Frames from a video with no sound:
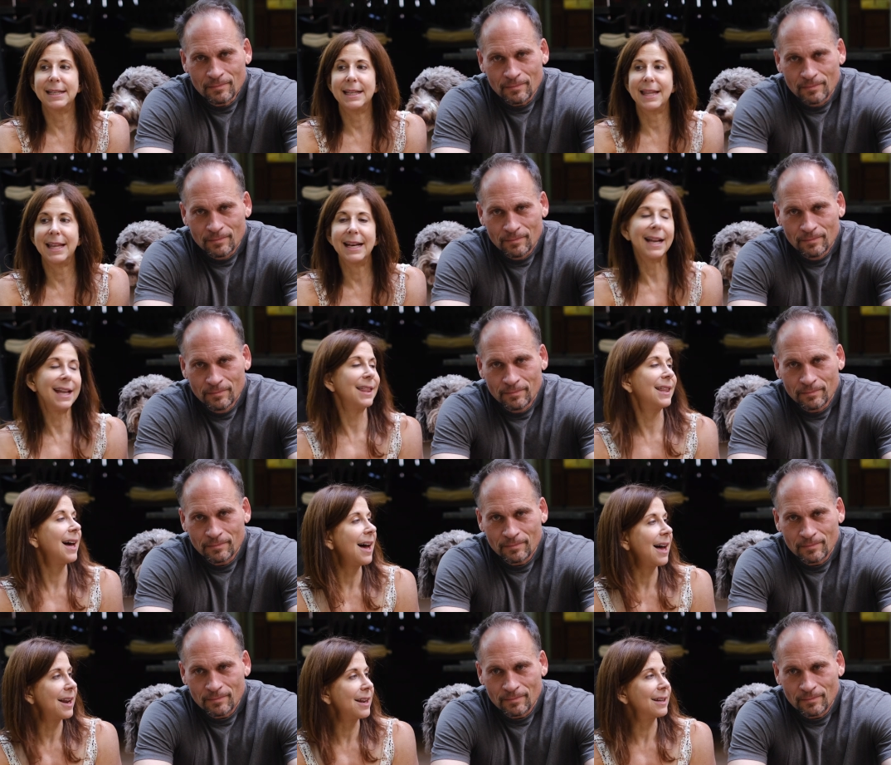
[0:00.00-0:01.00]
Speaker 1: then I
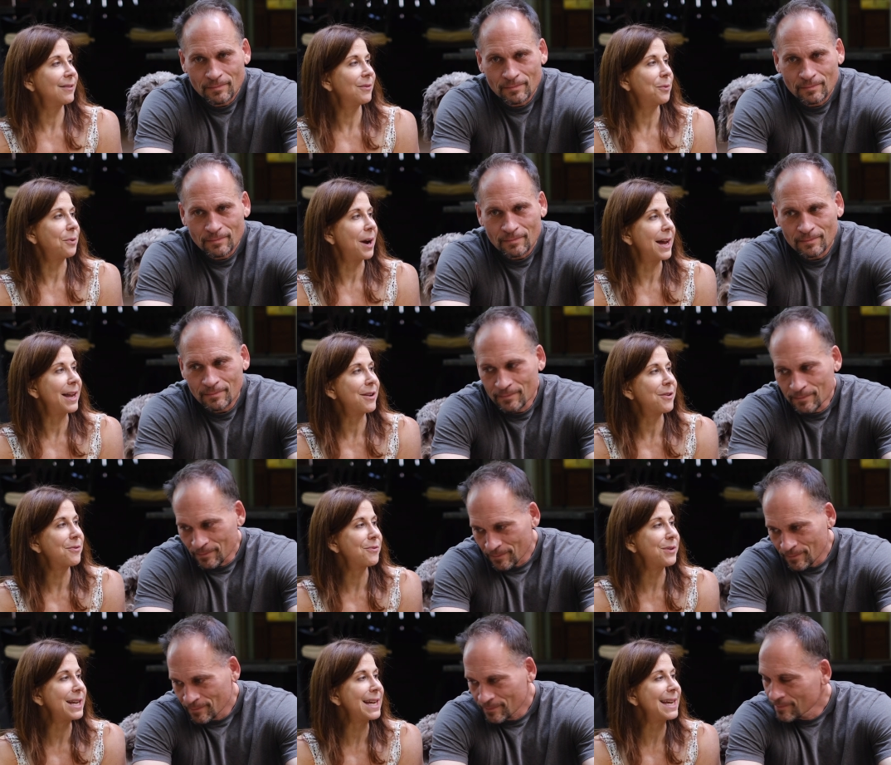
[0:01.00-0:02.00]
thought, why
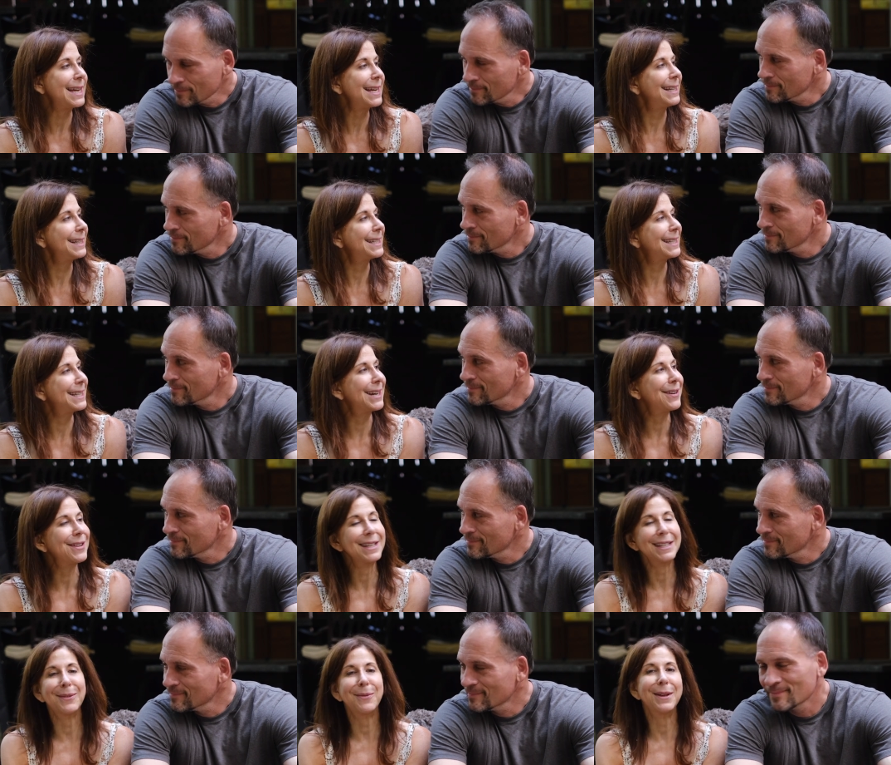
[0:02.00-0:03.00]
don't we share
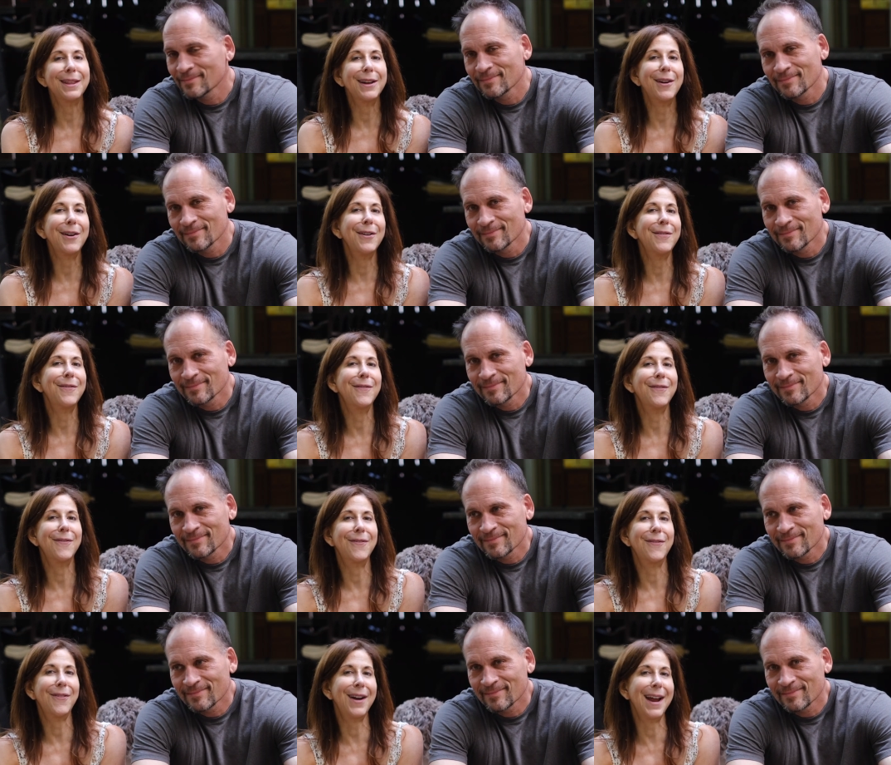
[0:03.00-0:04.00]
this with our
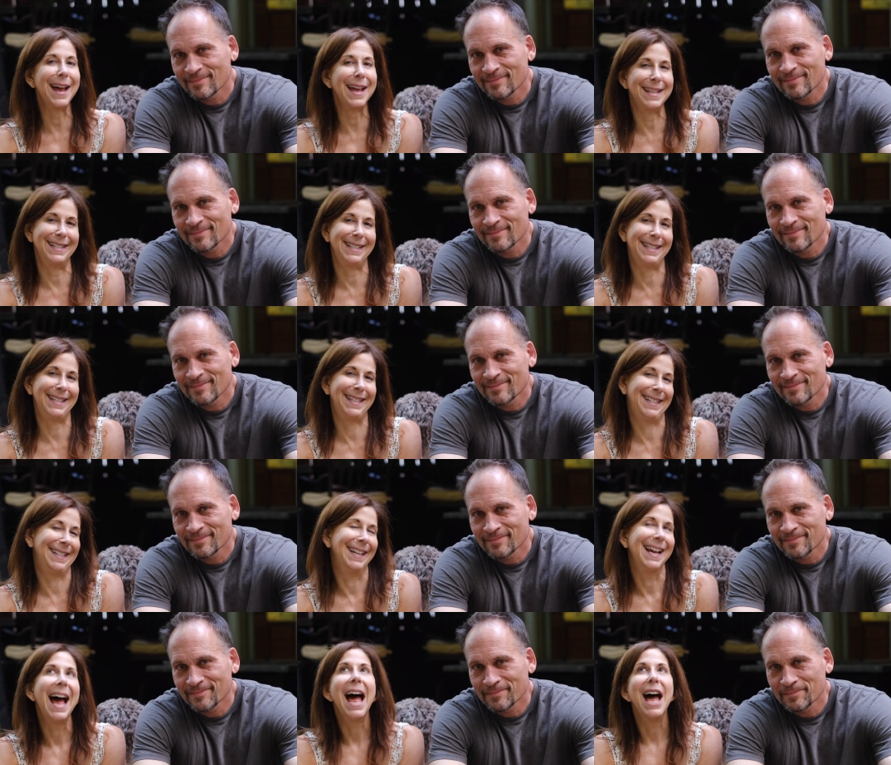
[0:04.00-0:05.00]

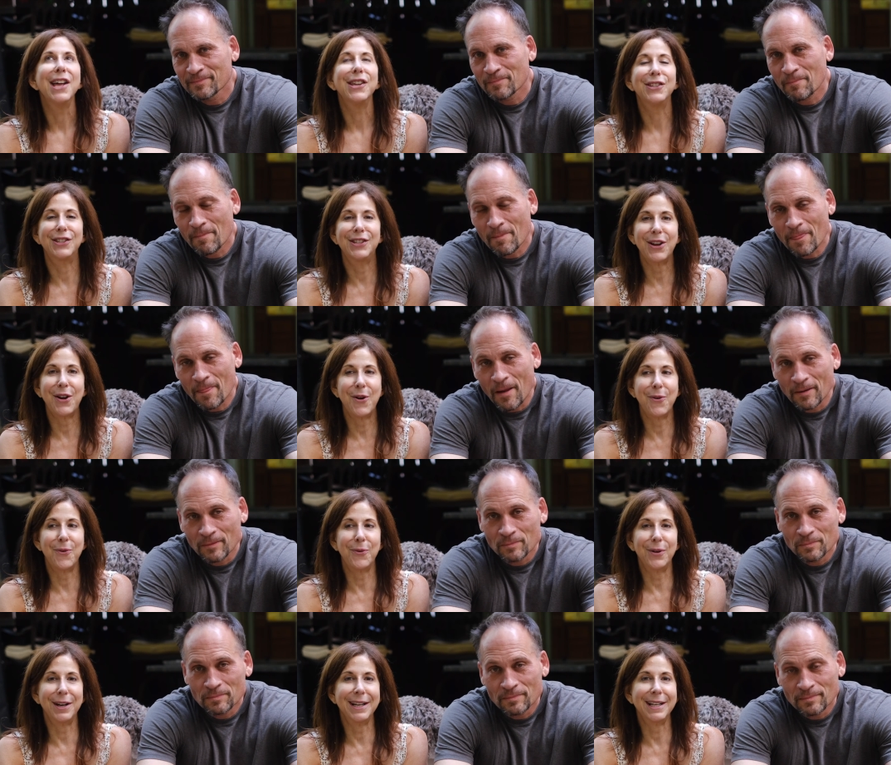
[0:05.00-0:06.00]
friends?
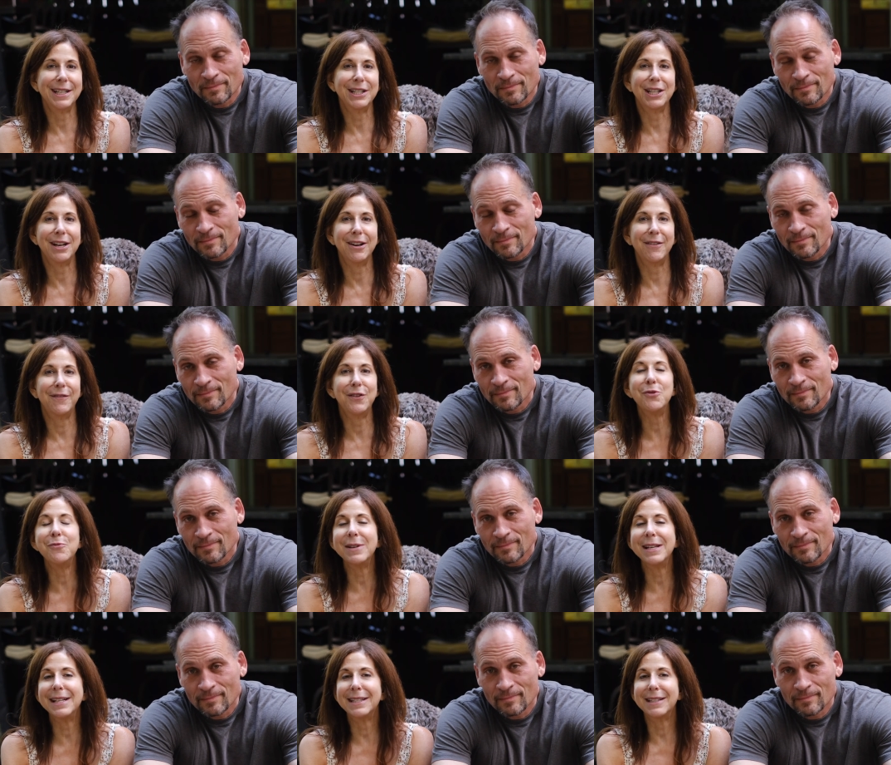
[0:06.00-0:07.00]
So we're going to share a few
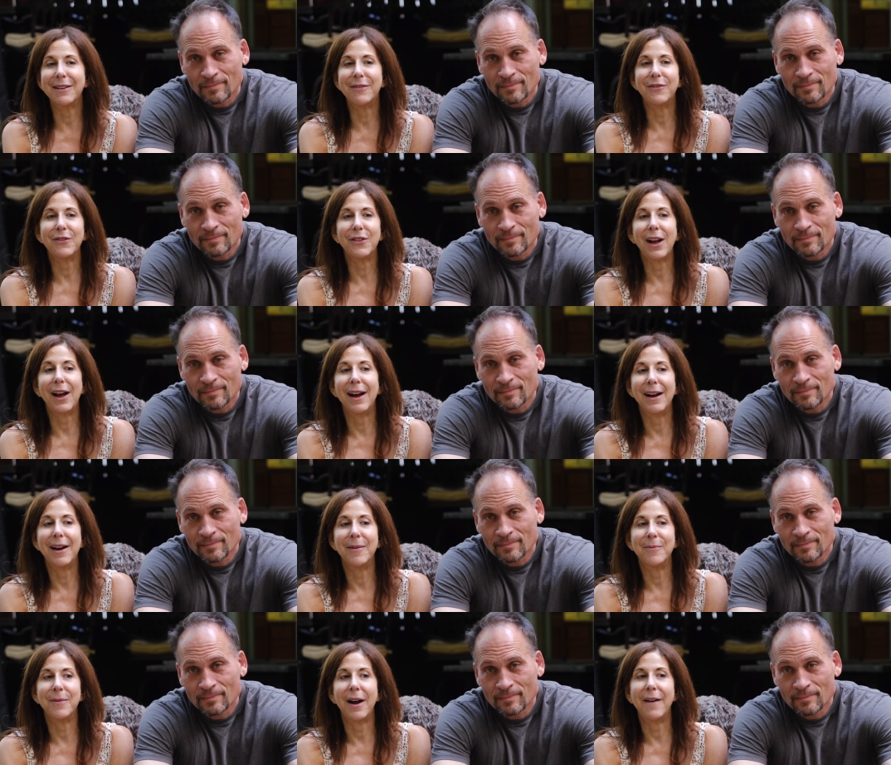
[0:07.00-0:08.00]
minutes of
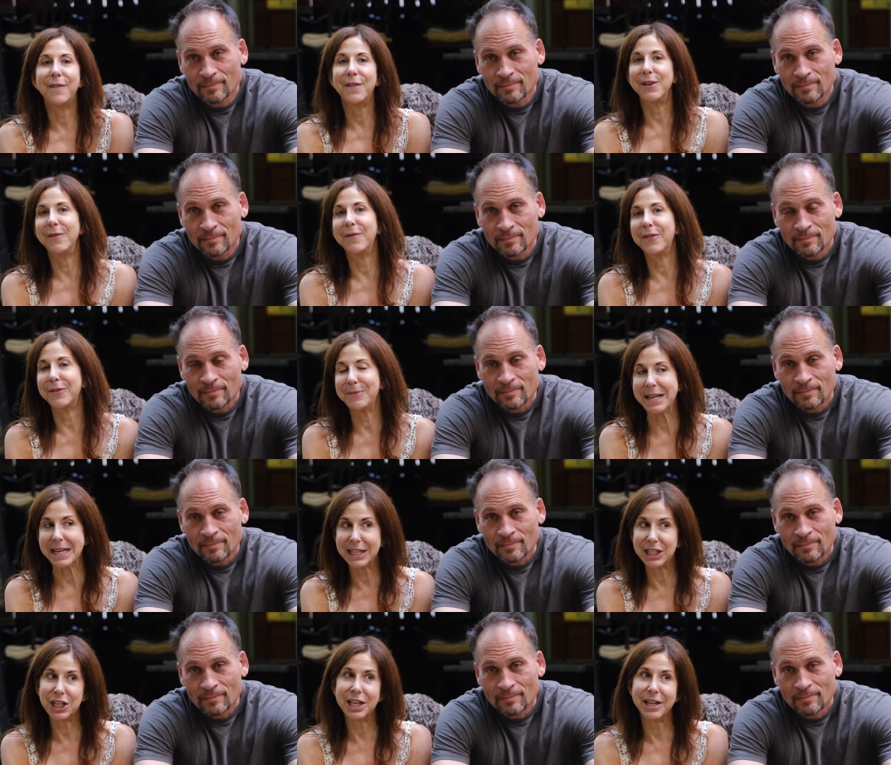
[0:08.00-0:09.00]
um, a film from
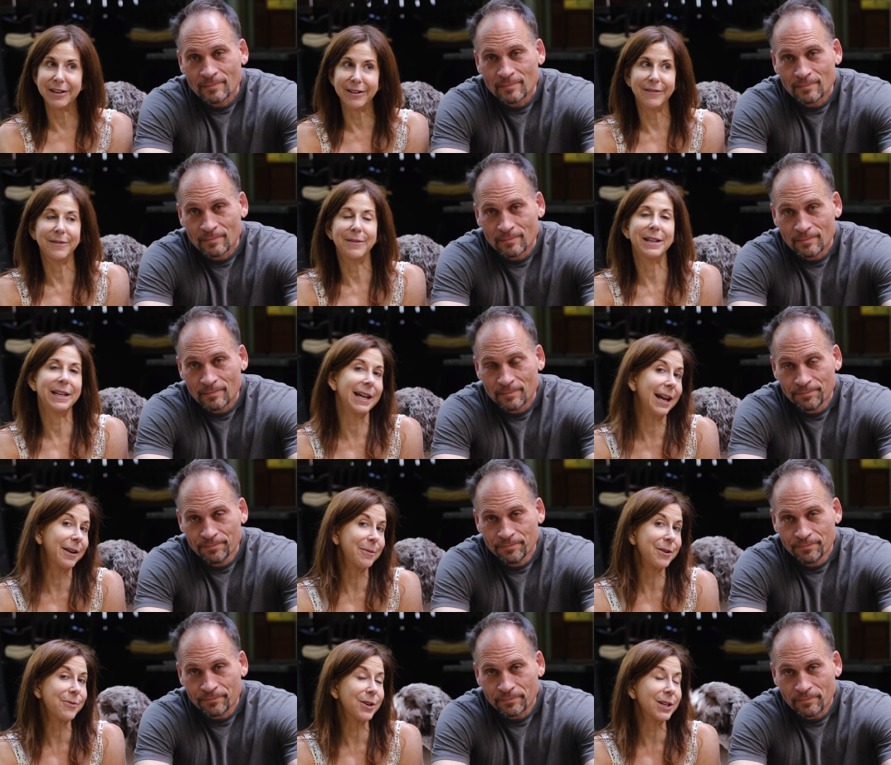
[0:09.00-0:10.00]
each year from the
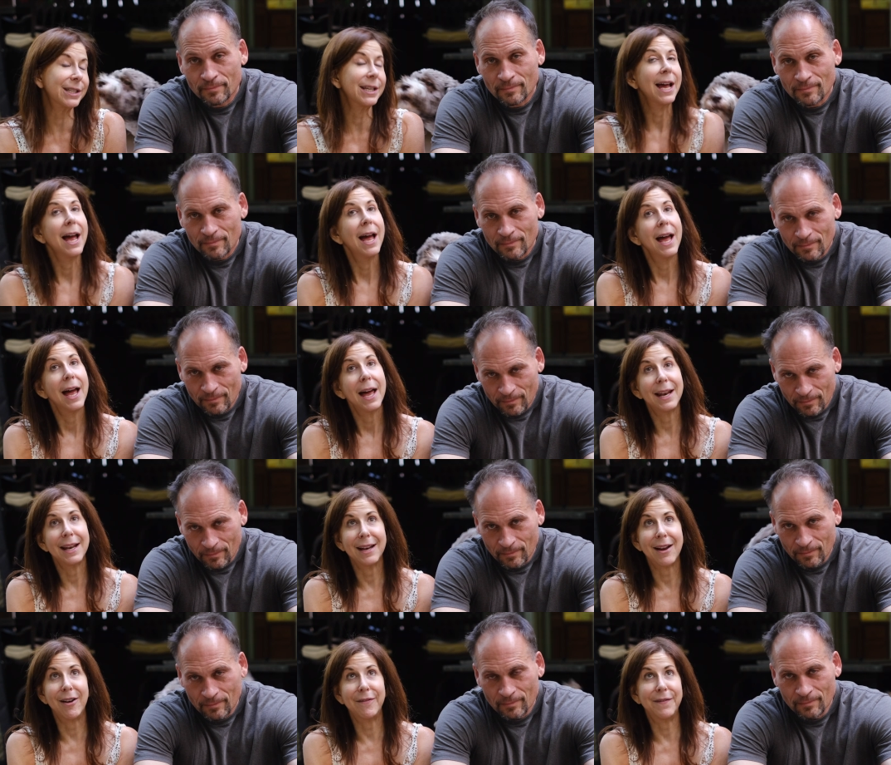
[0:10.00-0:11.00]
Academy Awards and
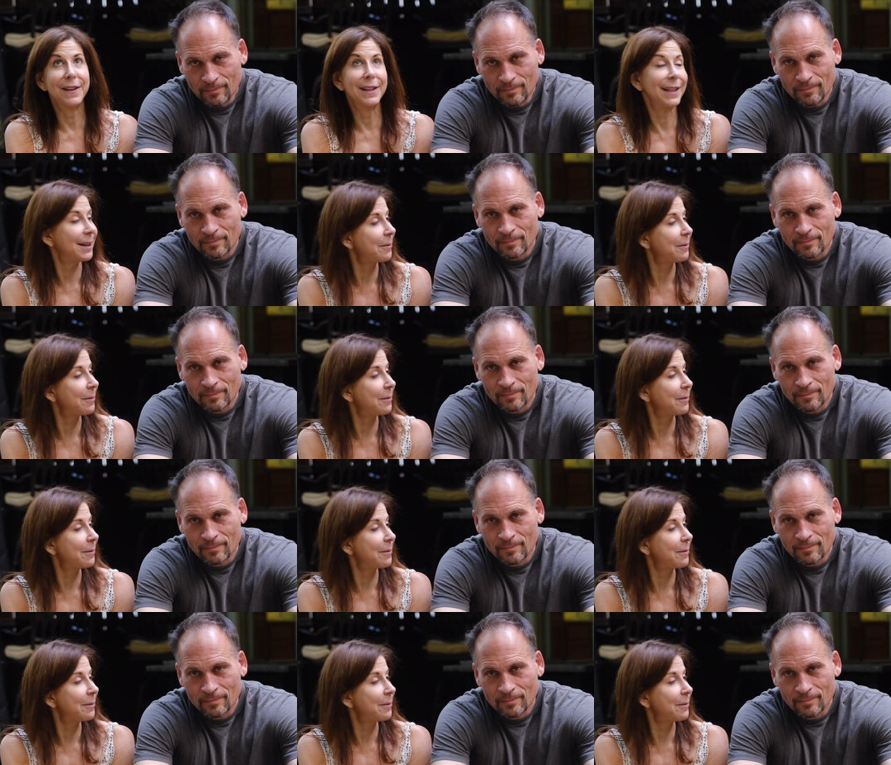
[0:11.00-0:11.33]
our feeling